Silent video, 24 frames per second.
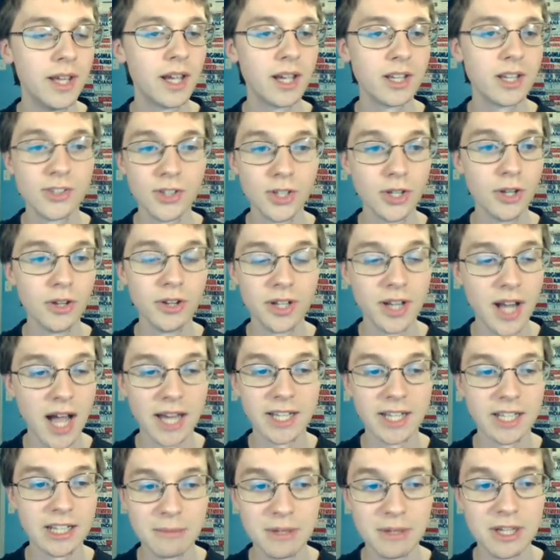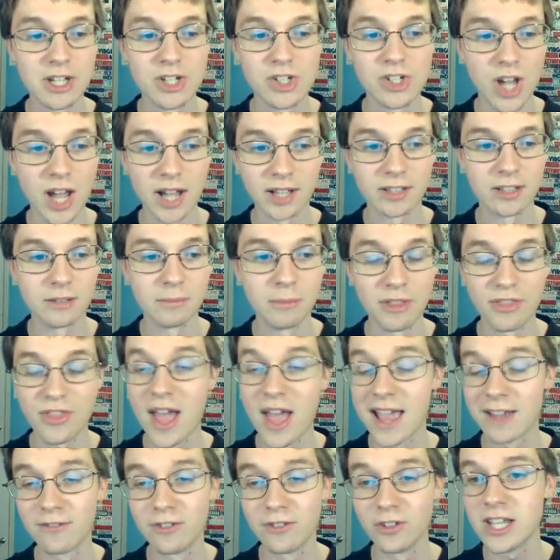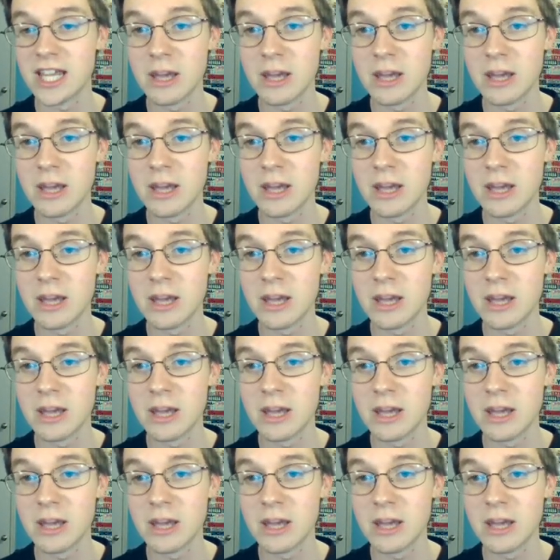Because Leo did not need to be ejected. But thankfully,